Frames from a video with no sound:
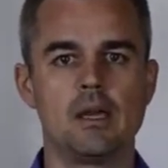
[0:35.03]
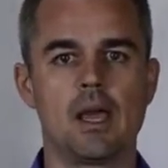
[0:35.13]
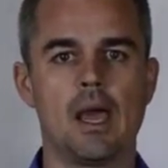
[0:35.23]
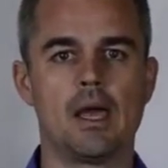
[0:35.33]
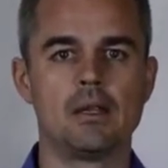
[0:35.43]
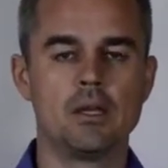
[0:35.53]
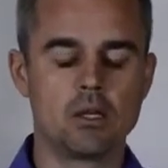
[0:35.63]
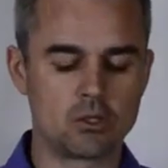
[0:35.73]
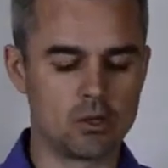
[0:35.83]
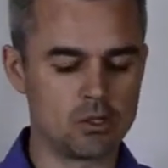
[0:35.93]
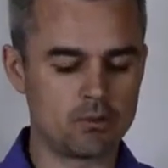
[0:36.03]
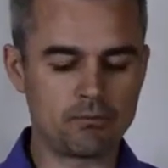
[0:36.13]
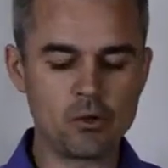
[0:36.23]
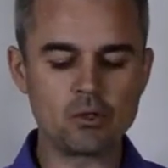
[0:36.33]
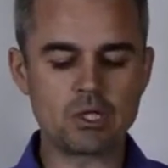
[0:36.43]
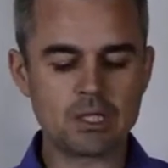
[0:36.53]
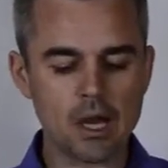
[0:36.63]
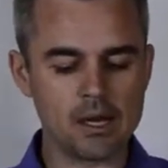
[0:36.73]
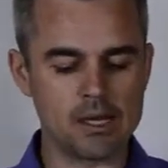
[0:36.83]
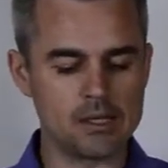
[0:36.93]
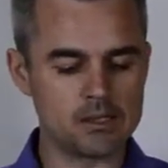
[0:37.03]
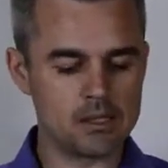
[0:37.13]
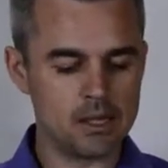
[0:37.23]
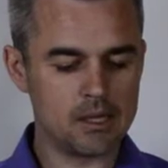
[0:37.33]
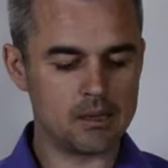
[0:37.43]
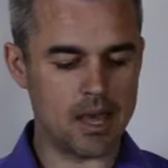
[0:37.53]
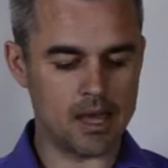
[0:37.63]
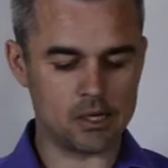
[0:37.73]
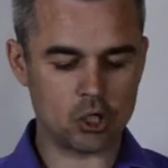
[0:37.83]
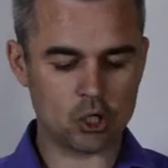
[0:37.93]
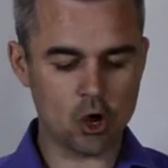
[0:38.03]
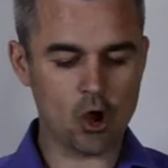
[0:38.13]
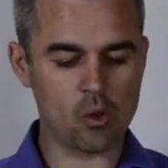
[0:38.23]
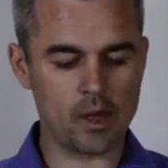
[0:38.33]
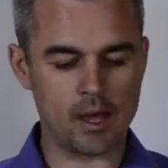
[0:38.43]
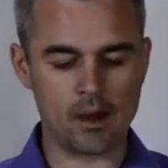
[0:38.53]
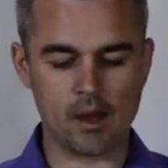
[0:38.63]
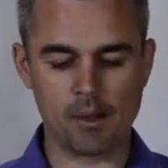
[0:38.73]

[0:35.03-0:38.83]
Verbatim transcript: And so there's a few studies that show that